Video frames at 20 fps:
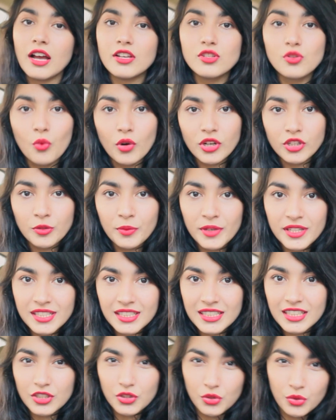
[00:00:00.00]
So what you
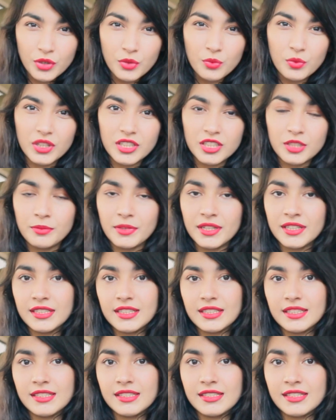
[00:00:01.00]
basically do in
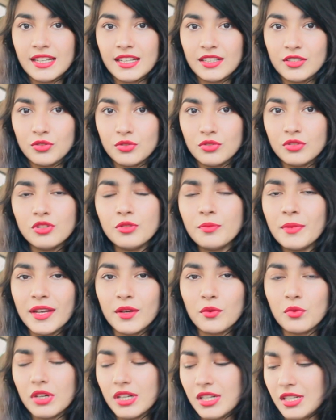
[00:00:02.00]
Wordament is that, you know, you
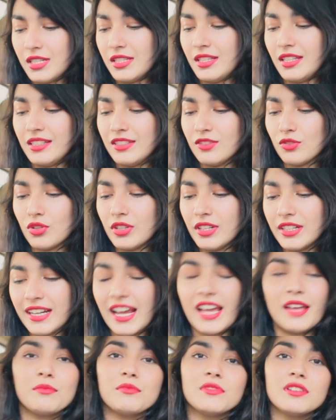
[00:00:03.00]
make words and it's got a
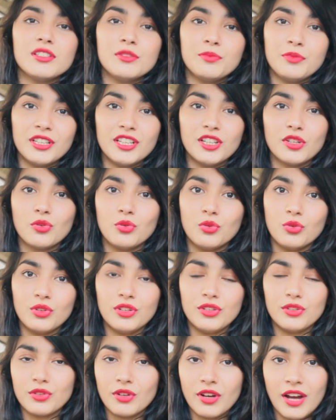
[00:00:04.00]
timer, it's pretty cool,
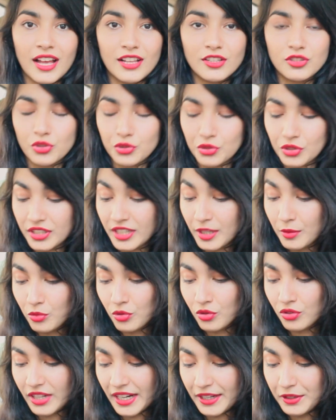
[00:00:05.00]
you know. I'll show you a
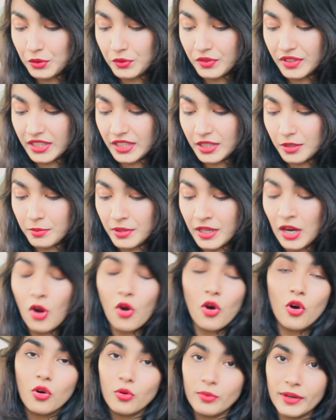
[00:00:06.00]
demo right over here, but
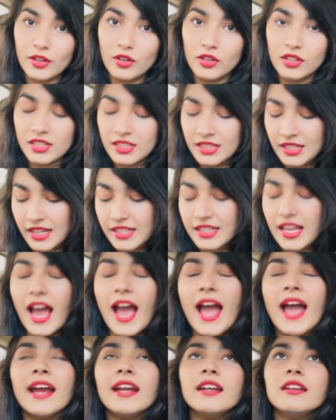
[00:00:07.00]
oh my god, it's nice.
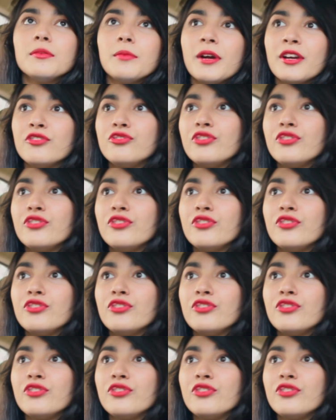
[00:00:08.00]
And my